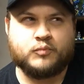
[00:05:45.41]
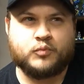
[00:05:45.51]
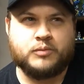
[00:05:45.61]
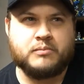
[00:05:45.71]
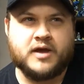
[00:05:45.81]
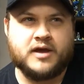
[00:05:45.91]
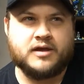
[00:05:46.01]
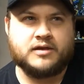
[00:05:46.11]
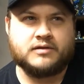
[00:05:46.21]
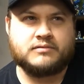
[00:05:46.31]
we
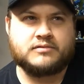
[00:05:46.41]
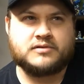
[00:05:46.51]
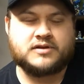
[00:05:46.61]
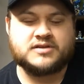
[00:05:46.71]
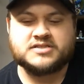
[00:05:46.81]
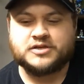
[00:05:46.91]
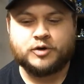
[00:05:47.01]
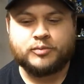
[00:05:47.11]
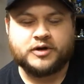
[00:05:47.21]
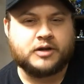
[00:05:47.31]
may
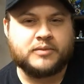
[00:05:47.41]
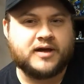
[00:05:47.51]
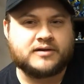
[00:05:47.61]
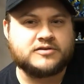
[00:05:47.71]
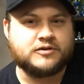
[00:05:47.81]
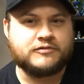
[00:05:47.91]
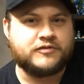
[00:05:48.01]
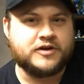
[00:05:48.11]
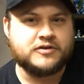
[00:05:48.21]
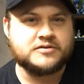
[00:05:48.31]
consider bringing back certain
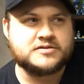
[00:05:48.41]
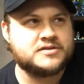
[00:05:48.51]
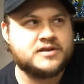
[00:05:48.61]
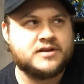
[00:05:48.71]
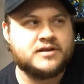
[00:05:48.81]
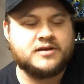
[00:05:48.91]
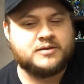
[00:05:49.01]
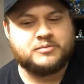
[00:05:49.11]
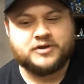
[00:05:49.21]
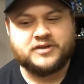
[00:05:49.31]
figures,
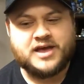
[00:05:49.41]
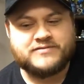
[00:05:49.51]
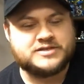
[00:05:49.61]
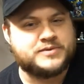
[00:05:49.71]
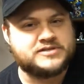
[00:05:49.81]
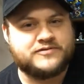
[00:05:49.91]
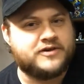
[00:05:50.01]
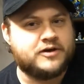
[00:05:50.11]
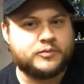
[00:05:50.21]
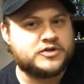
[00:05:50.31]
but they haven't
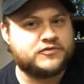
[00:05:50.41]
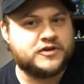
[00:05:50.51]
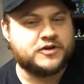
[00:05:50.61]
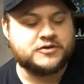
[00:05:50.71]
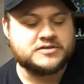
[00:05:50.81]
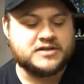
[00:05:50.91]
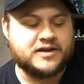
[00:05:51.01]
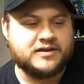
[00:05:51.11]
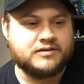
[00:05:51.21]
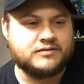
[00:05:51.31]
specified which figures,
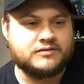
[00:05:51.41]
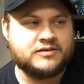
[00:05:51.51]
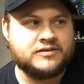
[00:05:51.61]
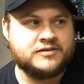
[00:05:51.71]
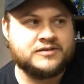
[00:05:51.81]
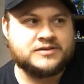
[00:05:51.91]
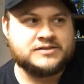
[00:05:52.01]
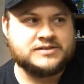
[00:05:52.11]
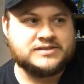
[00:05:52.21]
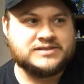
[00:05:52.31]
and
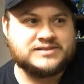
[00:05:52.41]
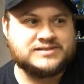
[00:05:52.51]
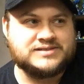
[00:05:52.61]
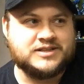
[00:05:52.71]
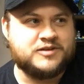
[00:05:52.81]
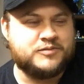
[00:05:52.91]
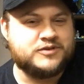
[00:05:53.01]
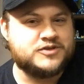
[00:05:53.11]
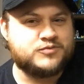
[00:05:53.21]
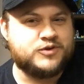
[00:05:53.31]
they've been
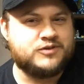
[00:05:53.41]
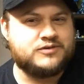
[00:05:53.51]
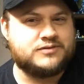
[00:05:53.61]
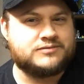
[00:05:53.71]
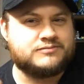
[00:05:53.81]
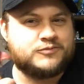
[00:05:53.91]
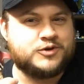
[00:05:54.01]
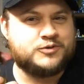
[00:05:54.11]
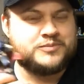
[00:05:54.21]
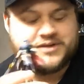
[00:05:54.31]
just real
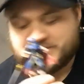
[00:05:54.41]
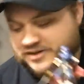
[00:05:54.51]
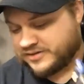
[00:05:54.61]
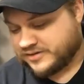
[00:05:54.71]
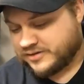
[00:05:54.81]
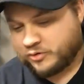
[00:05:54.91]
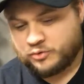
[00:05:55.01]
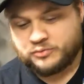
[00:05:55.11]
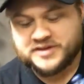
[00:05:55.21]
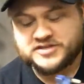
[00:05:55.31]
mixed on the
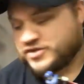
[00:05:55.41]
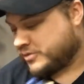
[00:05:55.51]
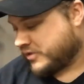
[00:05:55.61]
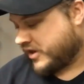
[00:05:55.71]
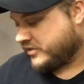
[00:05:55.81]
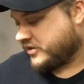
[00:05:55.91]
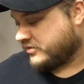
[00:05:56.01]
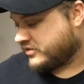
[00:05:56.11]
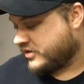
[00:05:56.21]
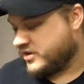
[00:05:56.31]
whole messaging behind
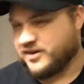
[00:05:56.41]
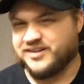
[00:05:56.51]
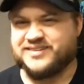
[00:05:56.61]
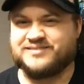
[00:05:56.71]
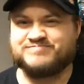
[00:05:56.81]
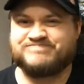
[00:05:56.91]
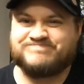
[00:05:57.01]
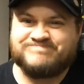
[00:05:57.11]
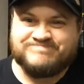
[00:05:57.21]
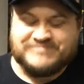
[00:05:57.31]
these, and
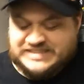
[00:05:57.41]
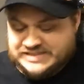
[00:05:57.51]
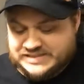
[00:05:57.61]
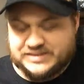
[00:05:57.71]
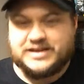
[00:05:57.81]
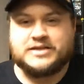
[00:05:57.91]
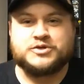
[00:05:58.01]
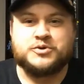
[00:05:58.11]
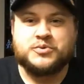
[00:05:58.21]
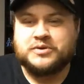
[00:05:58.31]
not
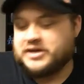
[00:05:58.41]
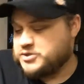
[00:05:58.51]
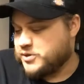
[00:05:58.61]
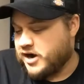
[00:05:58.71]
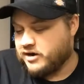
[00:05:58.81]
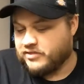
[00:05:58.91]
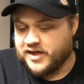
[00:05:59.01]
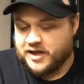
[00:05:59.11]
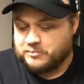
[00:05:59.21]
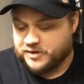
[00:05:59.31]
too hot on
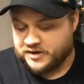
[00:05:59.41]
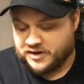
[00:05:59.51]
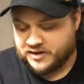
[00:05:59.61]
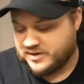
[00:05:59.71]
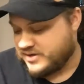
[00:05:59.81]
that. But